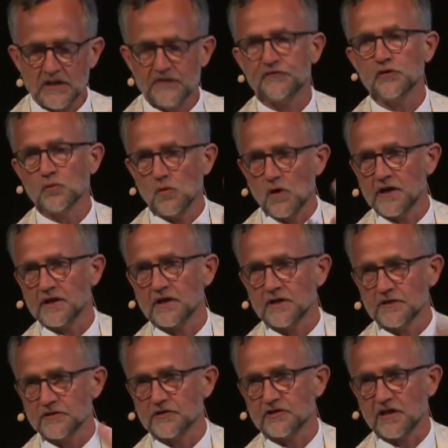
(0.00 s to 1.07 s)
If you want to
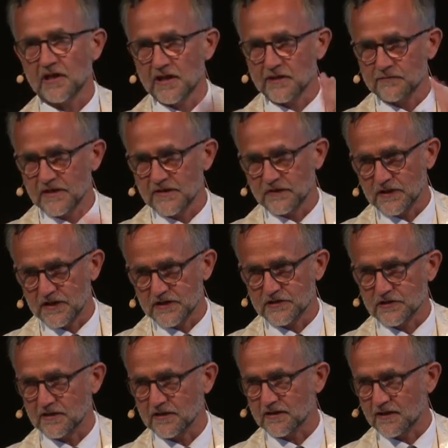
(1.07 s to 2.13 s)
understand Revelation,